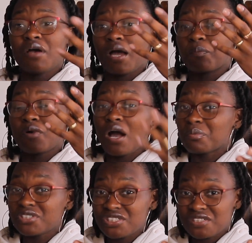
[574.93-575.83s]
I
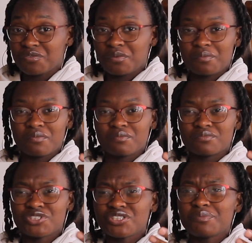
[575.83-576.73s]
probably shouldn't
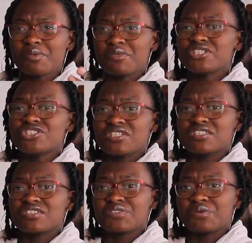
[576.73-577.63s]
be mentioning
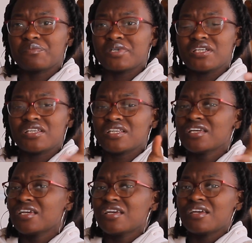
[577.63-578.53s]
this soap, but
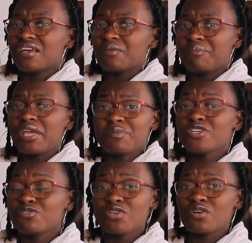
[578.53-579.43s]
maybe
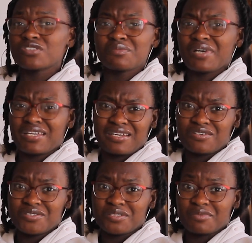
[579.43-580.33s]
you know somebody that
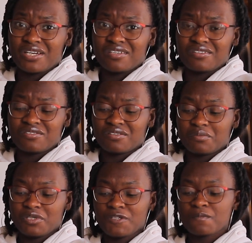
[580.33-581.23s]
knows somebody. You know what I
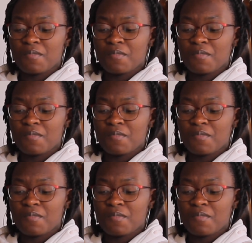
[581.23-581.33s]
mean?